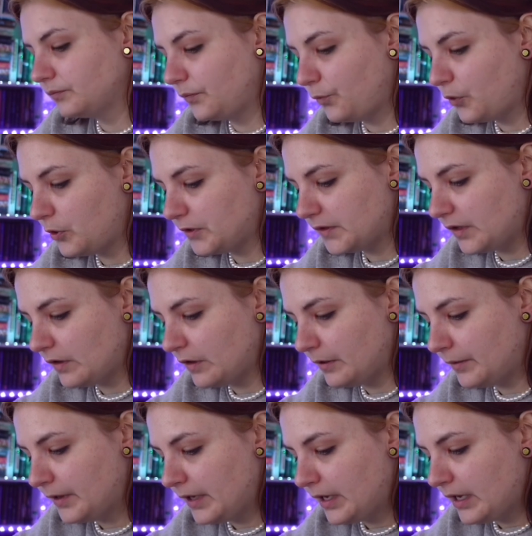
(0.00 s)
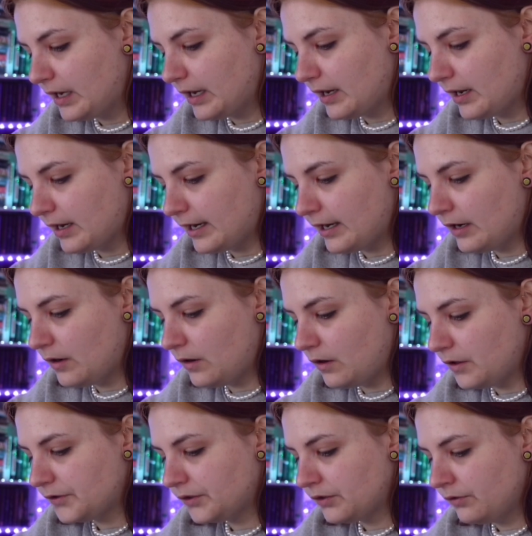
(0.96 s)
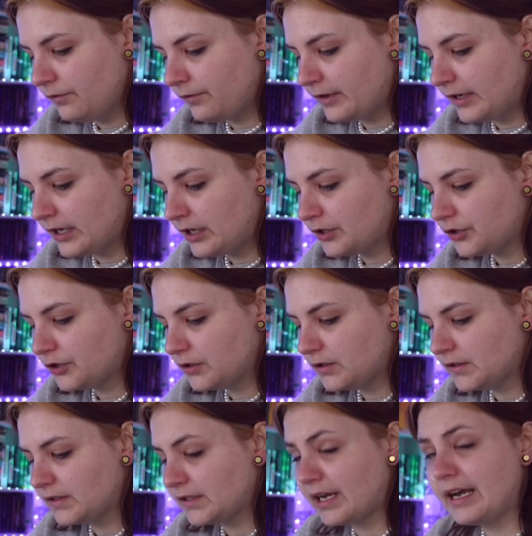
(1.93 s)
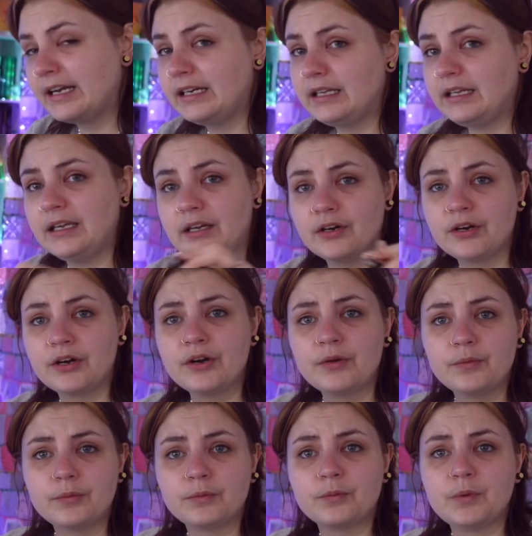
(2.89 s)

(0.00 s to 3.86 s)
We'll see though. I also finished Sign Here,